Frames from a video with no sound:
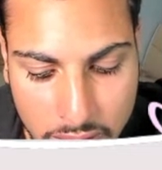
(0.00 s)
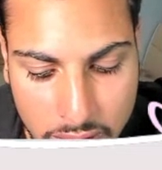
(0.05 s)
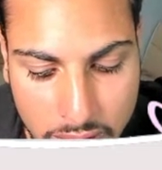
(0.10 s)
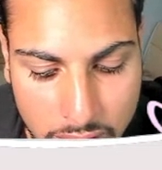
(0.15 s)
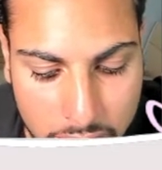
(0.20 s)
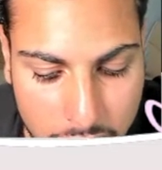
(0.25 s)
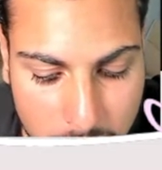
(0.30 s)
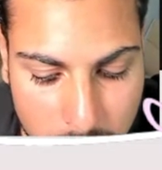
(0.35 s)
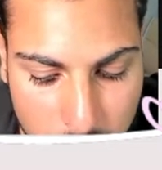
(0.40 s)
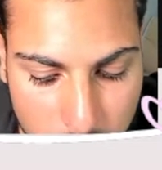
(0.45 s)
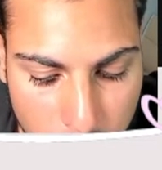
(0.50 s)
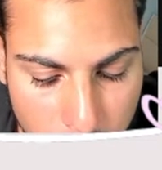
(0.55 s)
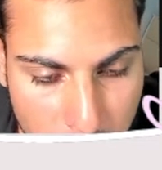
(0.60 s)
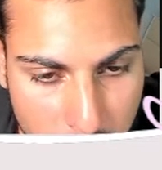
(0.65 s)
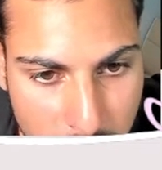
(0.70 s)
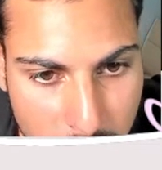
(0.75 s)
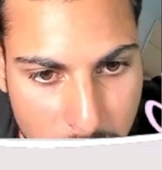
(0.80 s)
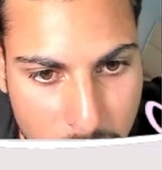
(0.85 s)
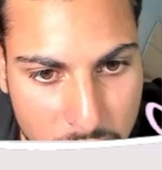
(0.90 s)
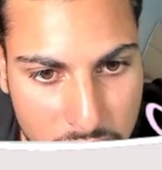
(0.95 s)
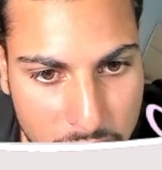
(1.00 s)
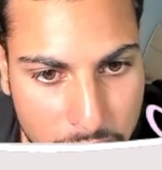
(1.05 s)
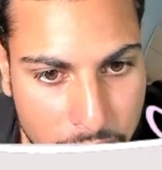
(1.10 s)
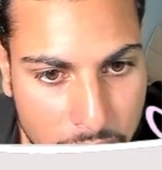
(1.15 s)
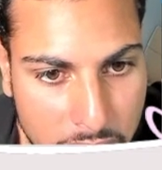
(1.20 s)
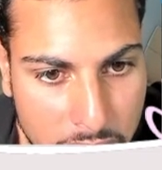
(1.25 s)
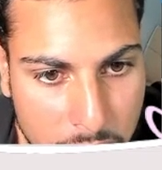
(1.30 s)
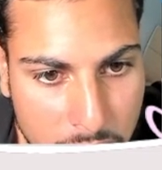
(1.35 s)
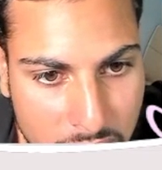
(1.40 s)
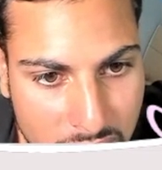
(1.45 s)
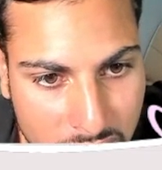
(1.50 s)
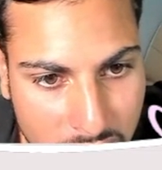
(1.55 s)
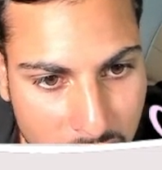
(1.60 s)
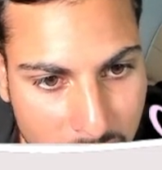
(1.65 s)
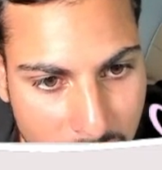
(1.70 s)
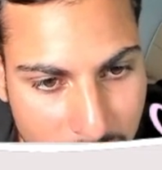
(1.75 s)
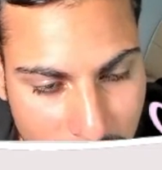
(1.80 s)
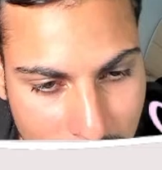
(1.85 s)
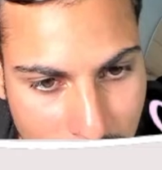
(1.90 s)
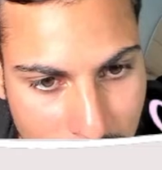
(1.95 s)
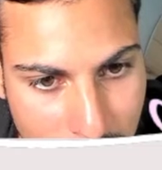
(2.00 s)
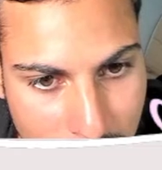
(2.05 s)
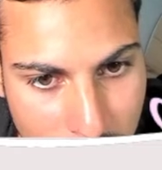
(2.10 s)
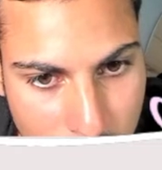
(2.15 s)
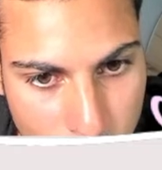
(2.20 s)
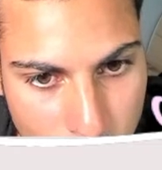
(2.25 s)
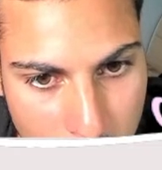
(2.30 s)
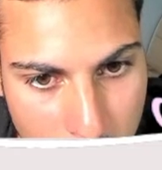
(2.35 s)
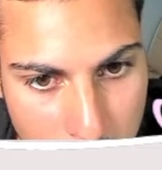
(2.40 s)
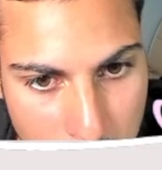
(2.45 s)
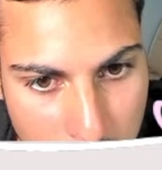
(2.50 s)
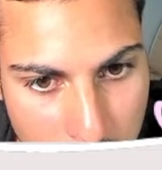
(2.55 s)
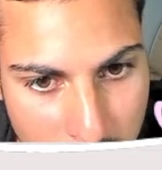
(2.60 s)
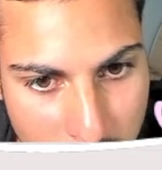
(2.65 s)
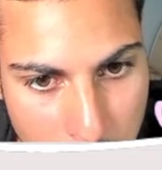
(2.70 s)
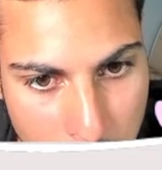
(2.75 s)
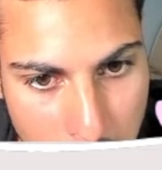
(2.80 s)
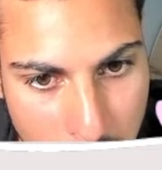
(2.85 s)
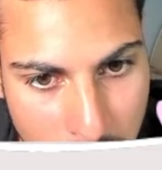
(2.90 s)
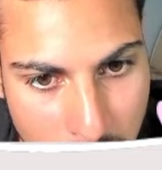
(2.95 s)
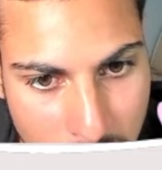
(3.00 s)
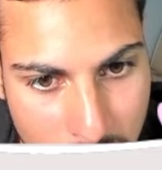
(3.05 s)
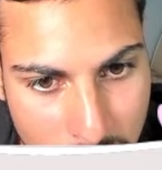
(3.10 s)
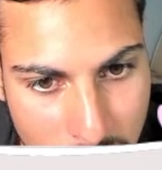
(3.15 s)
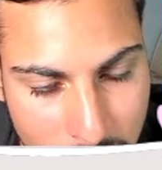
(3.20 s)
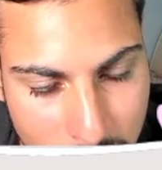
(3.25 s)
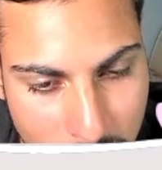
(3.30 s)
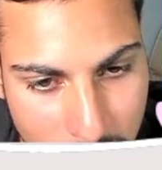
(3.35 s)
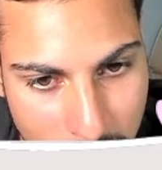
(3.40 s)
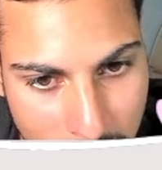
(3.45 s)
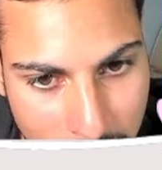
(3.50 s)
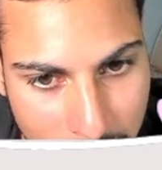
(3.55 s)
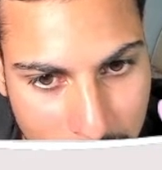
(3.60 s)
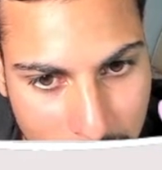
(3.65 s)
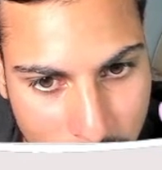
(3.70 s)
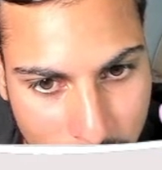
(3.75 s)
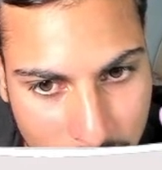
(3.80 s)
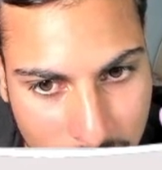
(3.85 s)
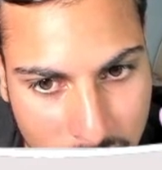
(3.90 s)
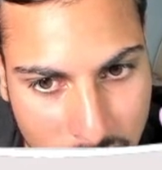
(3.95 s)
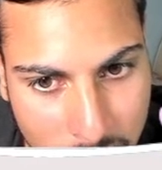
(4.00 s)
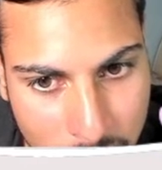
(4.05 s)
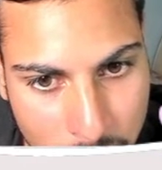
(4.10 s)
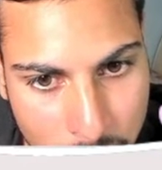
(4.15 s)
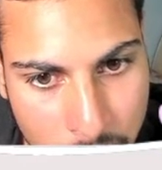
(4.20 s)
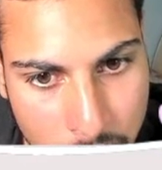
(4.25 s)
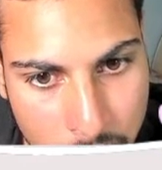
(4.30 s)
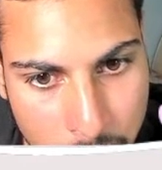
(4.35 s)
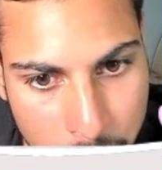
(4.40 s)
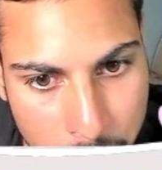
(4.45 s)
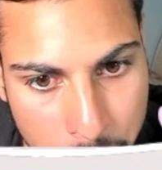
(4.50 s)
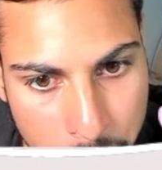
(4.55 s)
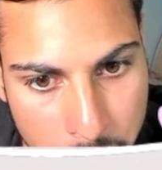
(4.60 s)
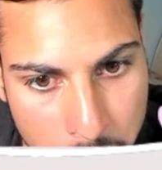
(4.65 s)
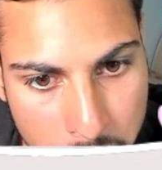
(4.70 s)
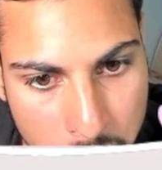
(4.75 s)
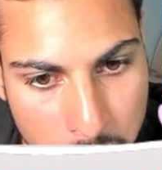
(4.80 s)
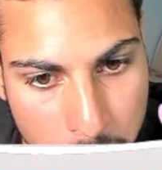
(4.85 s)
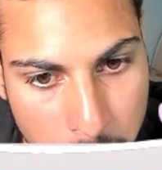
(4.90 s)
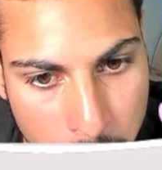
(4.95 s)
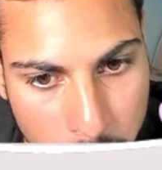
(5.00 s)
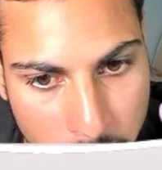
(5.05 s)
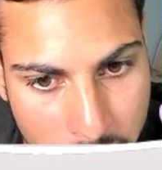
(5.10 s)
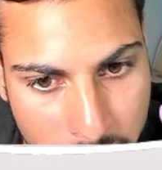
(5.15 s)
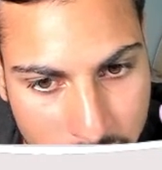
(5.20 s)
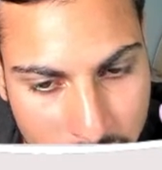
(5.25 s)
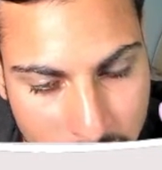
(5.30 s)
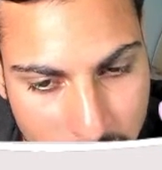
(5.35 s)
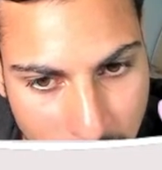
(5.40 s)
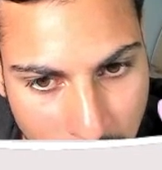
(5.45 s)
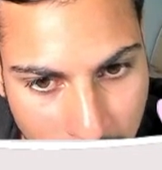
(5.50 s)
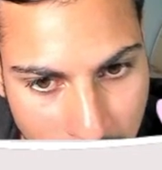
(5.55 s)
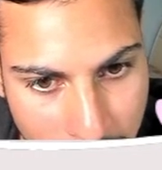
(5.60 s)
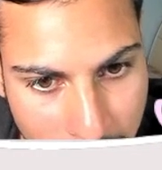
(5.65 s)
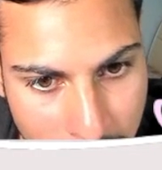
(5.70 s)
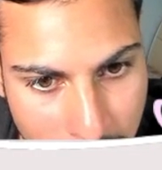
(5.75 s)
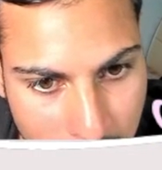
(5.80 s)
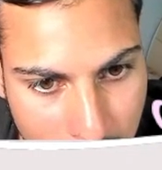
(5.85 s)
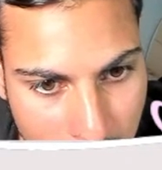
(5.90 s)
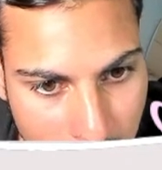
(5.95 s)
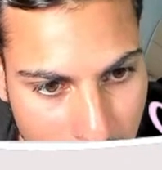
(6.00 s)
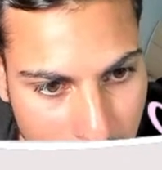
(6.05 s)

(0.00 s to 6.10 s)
And when it comes to Framer Sites, when you press the plus, you can add these different breakpoints. And